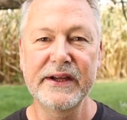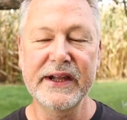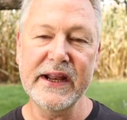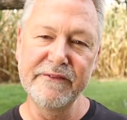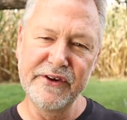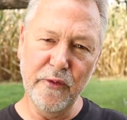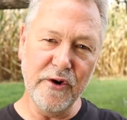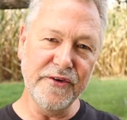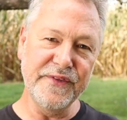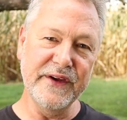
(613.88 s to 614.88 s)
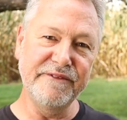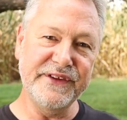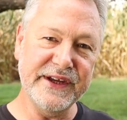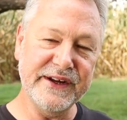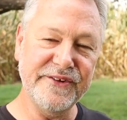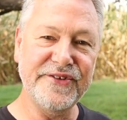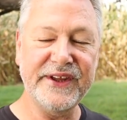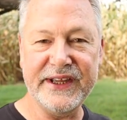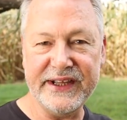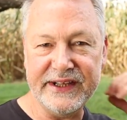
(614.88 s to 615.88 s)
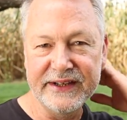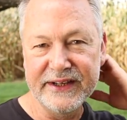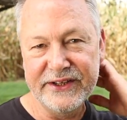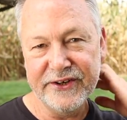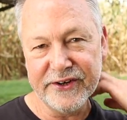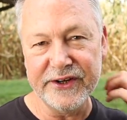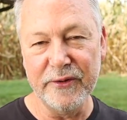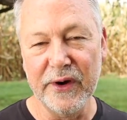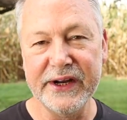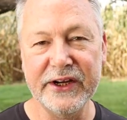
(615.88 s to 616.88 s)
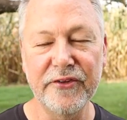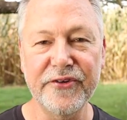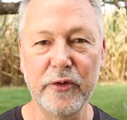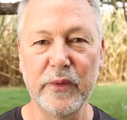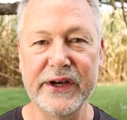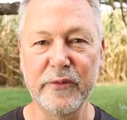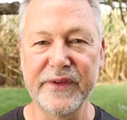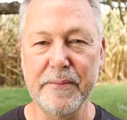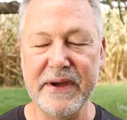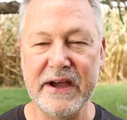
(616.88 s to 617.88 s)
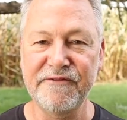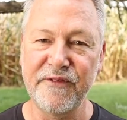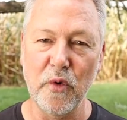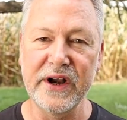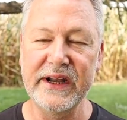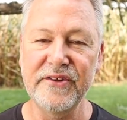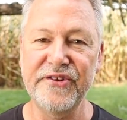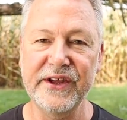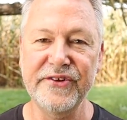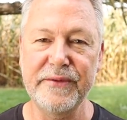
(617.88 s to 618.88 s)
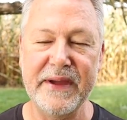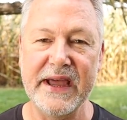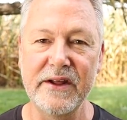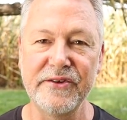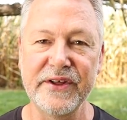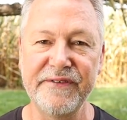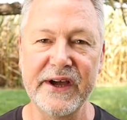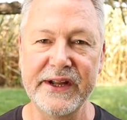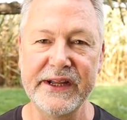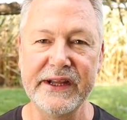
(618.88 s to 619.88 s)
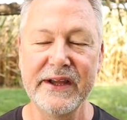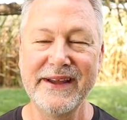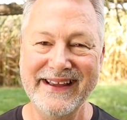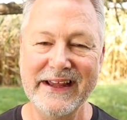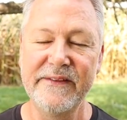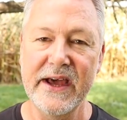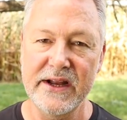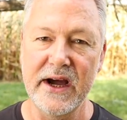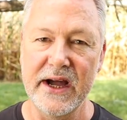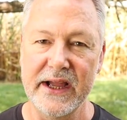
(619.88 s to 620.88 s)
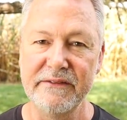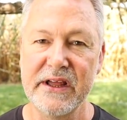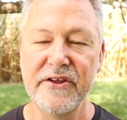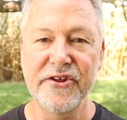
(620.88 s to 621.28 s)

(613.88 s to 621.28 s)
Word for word: kind of north of Tennessee, you're going to want to go through winter with about 40 to 60 pounds of honey in that hive.